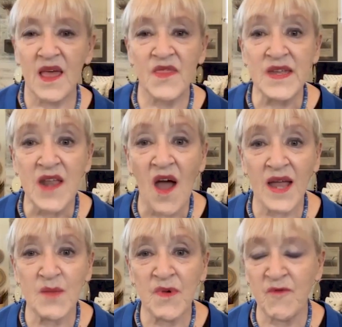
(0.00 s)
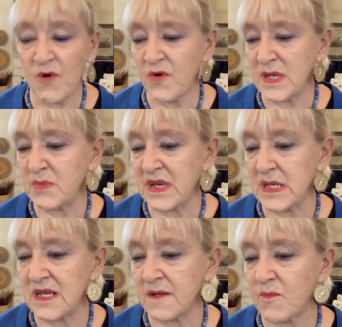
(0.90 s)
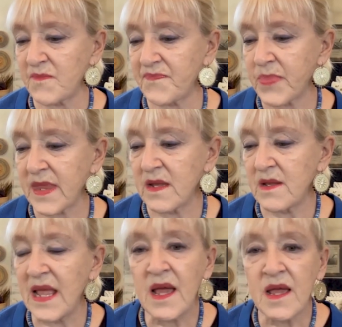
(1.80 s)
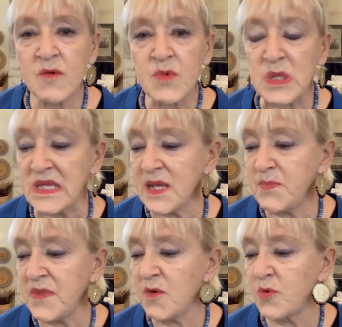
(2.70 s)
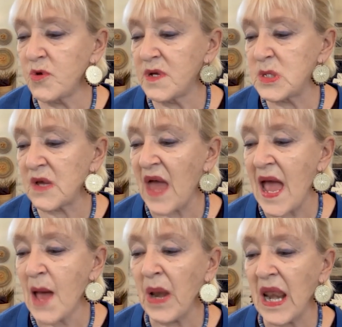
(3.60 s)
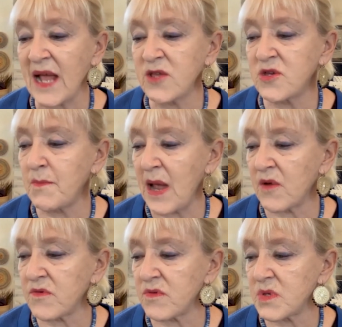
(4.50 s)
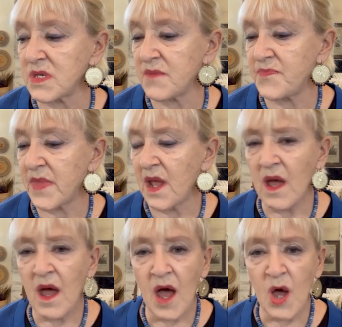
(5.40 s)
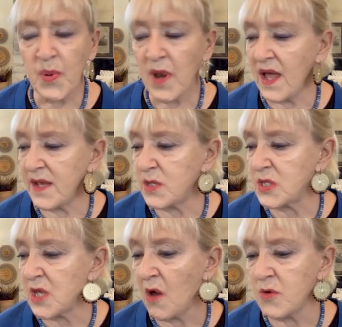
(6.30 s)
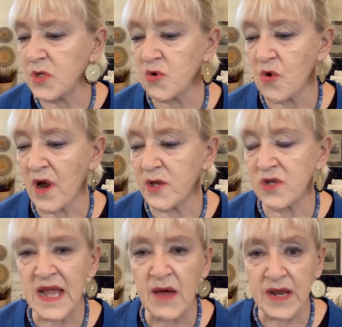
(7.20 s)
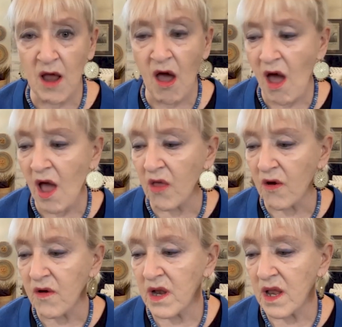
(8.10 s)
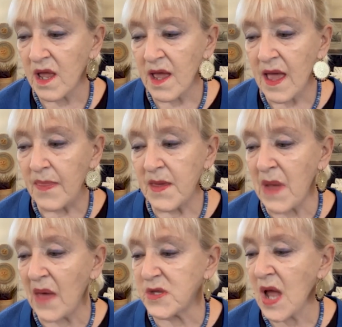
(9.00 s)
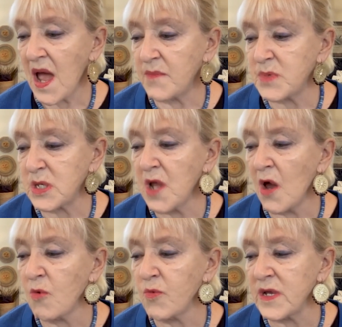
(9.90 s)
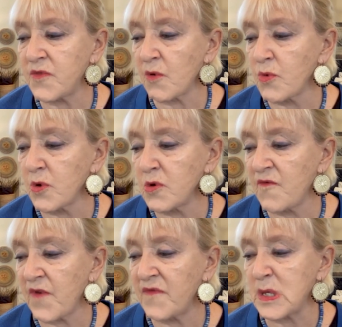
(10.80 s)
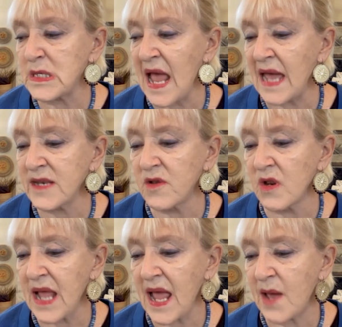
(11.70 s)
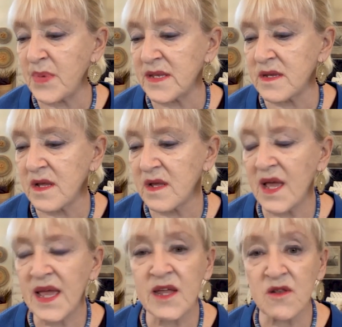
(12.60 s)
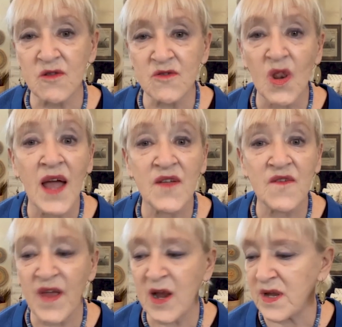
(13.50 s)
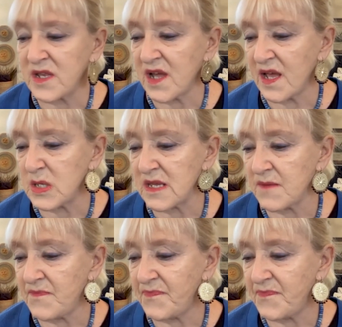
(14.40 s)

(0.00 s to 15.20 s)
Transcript: The night before Christmas. It was deep in the woods of the Appalachian Mountains, a place so scrunched down in a holler that by the time snow reached the roof of the sad little cabin, it looked like fairy dust.